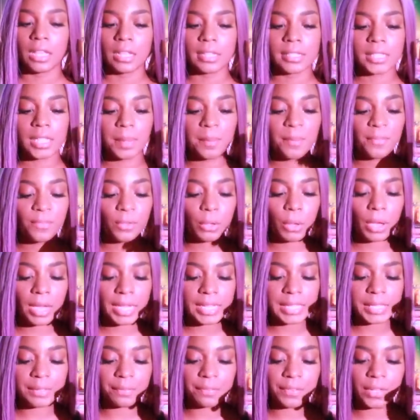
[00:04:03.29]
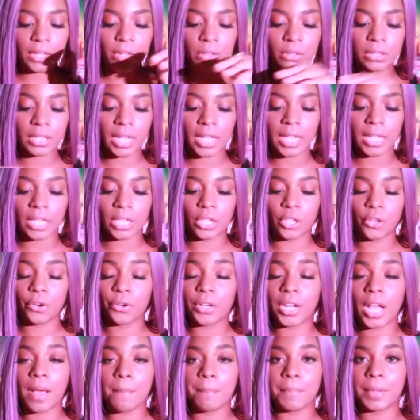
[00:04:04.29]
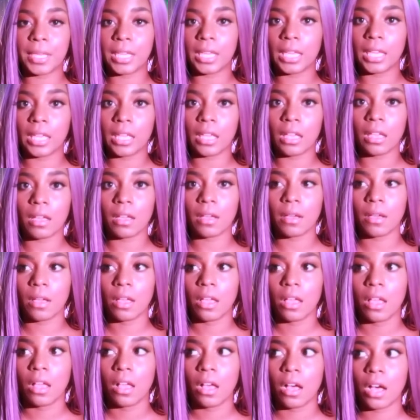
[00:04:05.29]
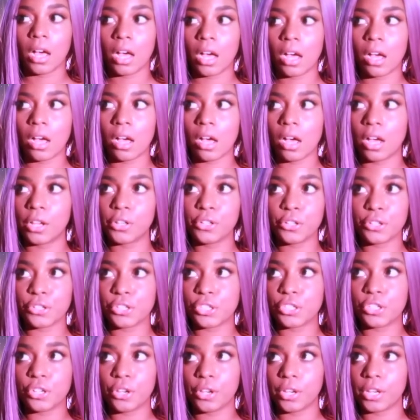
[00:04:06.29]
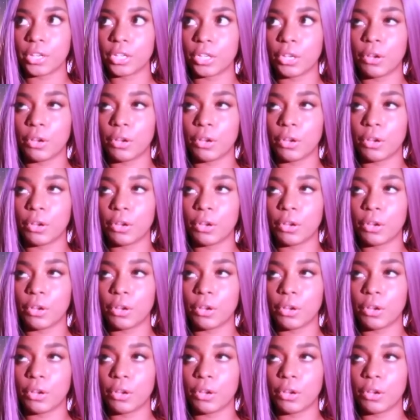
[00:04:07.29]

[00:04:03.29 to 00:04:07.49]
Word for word: Some of you guys feel like you're not being understood.